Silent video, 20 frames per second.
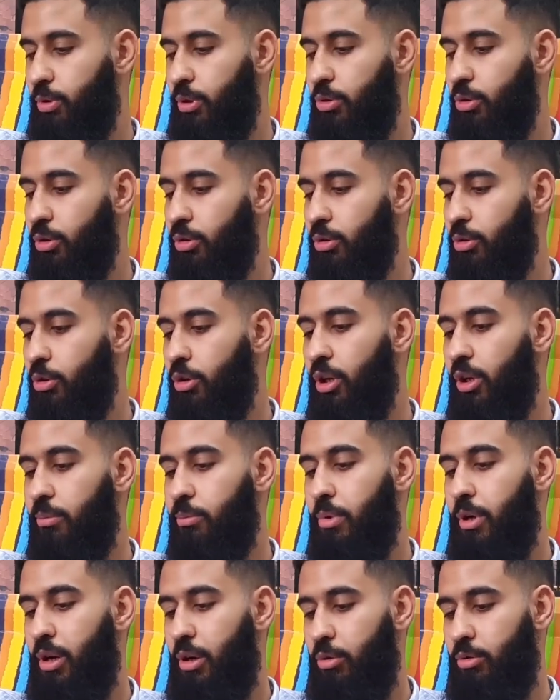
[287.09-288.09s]
don't call it
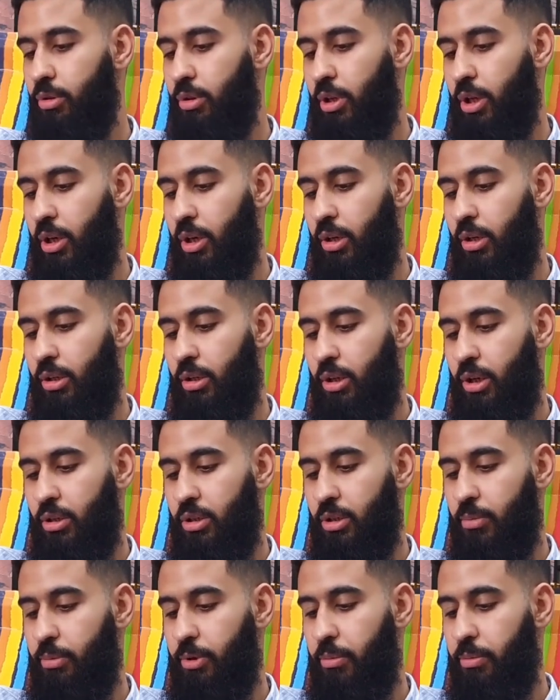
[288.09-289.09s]
brown like
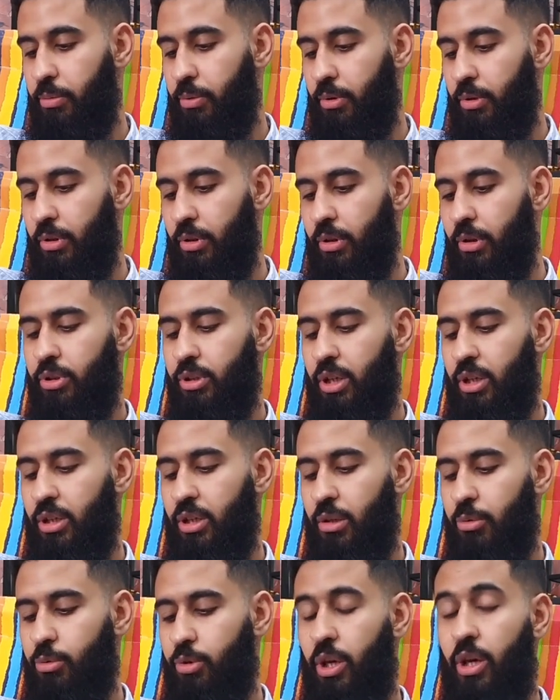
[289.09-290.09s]
other people. Say
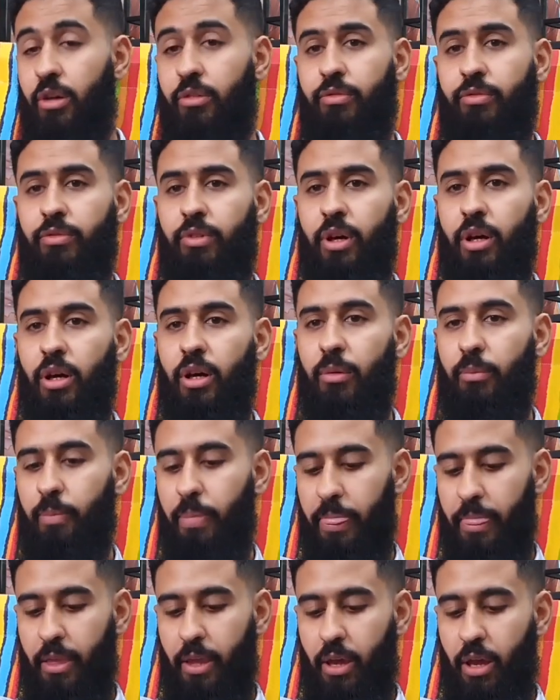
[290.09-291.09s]
that we have a
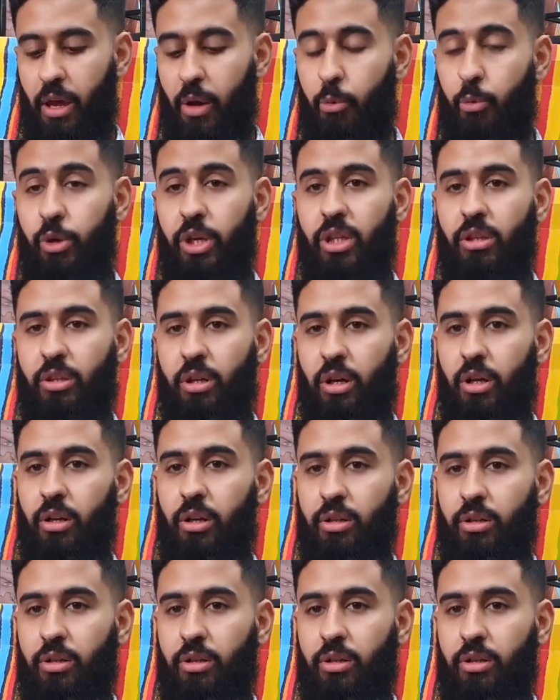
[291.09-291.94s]
wheat color.